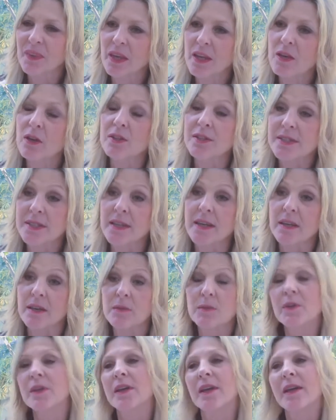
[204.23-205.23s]
he got sick.
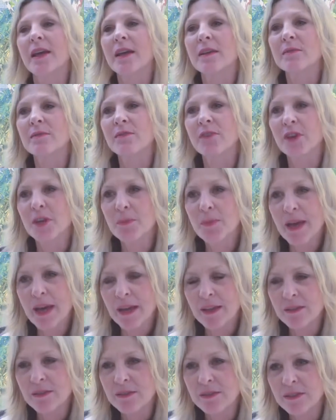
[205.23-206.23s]
He had very
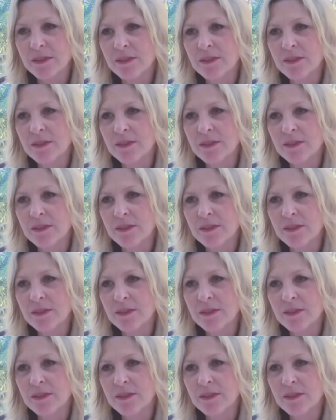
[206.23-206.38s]
bad,